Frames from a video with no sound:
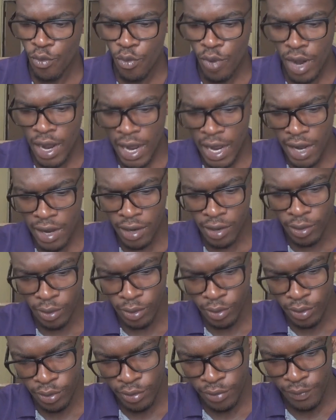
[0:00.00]
Wow.
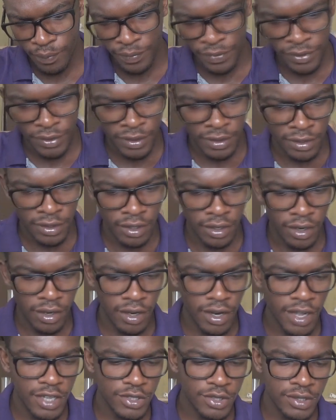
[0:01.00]
The
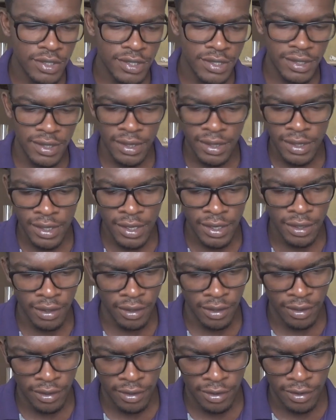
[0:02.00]
glass on this thing.
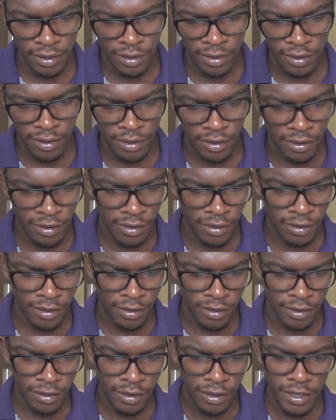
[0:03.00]

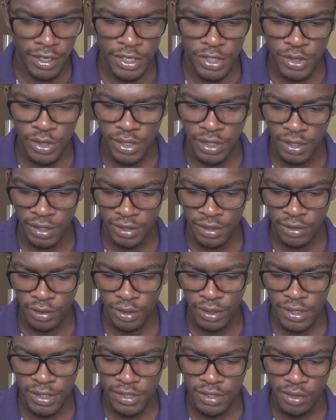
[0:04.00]
Literally.
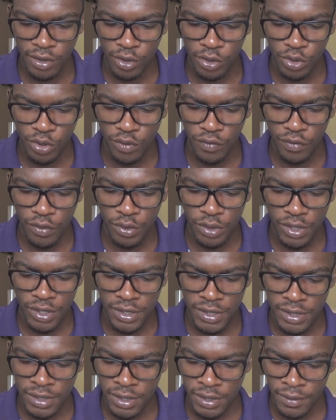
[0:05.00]
Okay, this is your
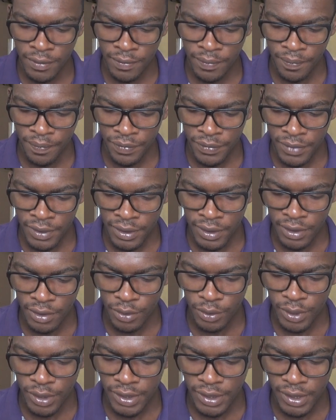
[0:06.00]
focus.
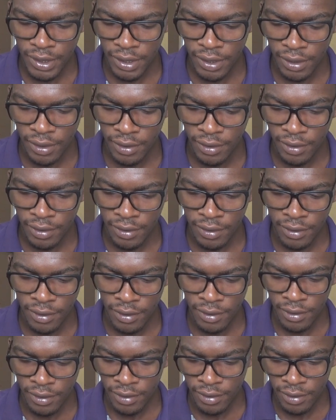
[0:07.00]
The red thingy.
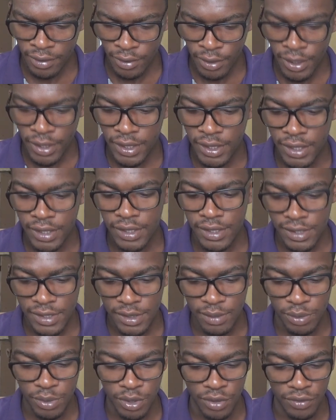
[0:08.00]
Okay, th this
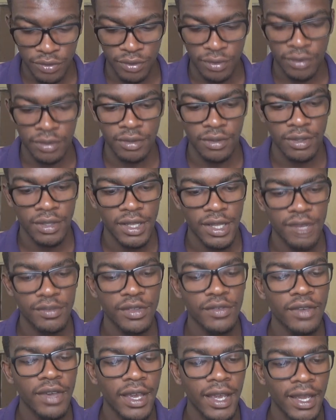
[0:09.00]
is beautiful. I've
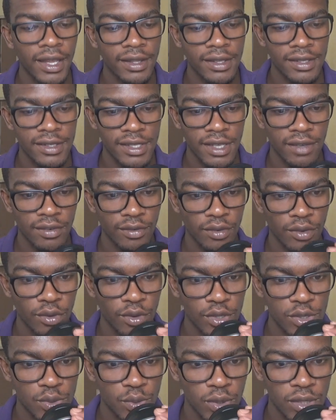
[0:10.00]
never had this. I've
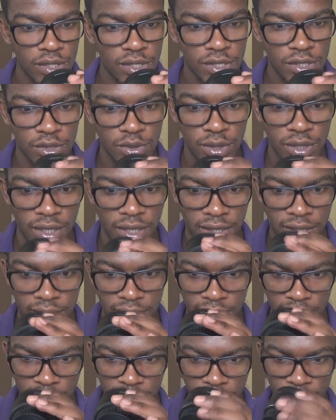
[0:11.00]
always wanted to get
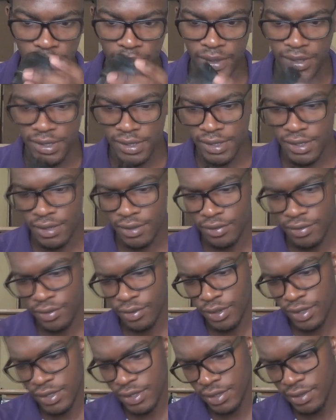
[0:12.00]
it for myself.
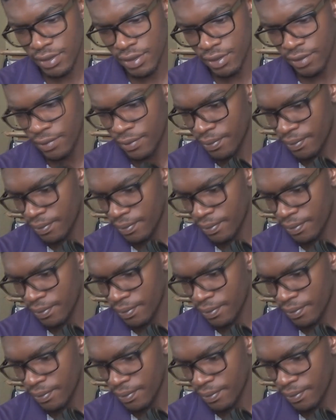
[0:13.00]
What is this now?